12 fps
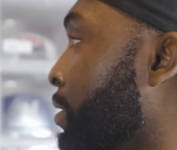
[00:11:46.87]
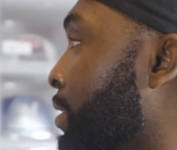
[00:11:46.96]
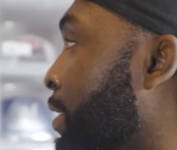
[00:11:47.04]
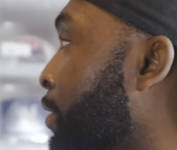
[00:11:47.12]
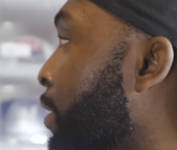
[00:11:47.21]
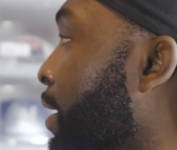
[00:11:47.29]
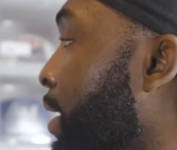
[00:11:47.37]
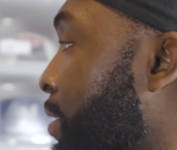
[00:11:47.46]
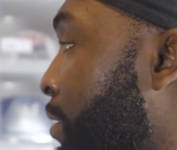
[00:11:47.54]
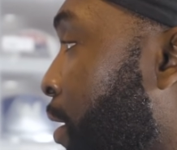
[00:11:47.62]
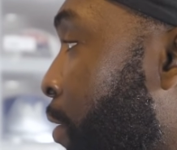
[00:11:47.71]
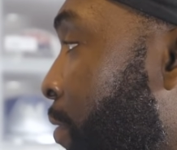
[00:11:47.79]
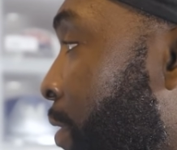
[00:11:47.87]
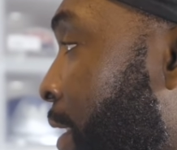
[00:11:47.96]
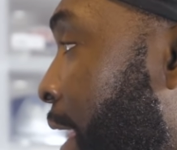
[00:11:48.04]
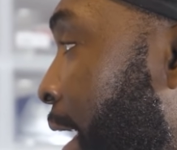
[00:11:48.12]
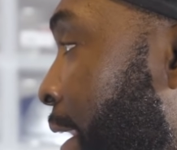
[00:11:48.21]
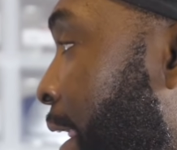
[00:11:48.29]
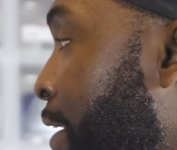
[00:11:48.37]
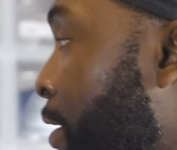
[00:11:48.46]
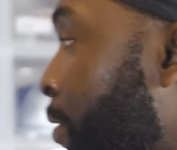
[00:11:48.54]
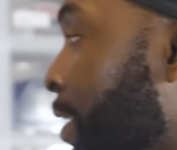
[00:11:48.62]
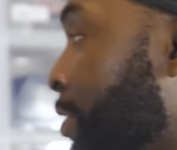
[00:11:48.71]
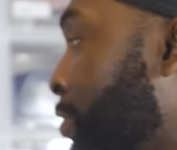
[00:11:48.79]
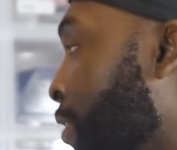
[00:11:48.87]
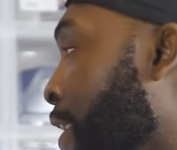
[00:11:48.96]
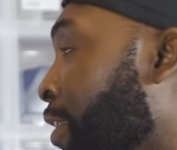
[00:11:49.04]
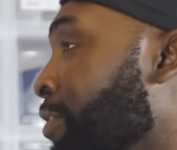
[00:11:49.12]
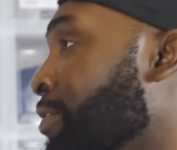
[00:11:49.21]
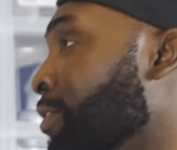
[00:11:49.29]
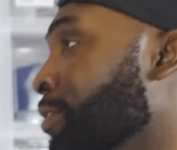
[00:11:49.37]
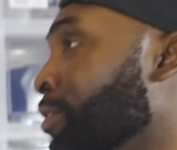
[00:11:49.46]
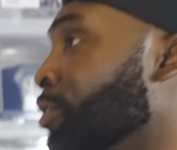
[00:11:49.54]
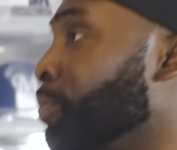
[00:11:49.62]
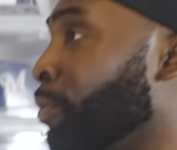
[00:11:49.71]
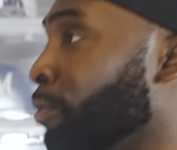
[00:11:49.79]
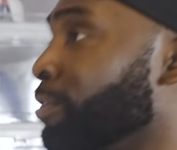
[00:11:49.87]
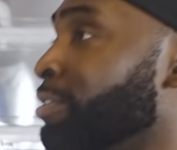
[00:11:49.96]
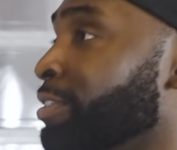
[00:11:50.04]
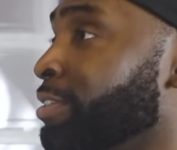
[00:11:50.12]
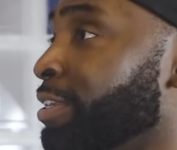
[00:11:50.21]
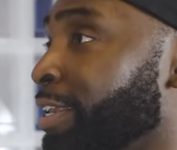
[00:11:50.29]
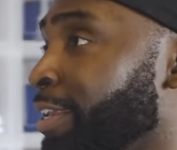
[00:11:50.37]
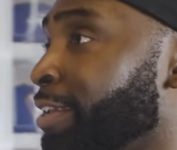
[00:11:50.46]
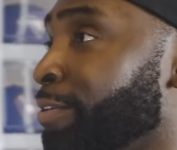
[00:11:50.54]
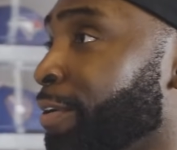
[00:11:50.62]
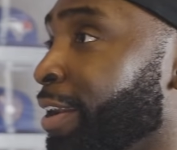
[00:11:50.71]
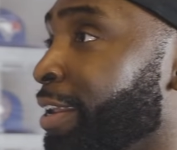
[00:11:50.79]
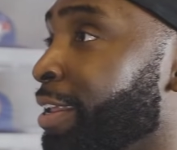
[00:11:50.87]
Sneakerheads Clothing Line, I know that you're also a sports head, right?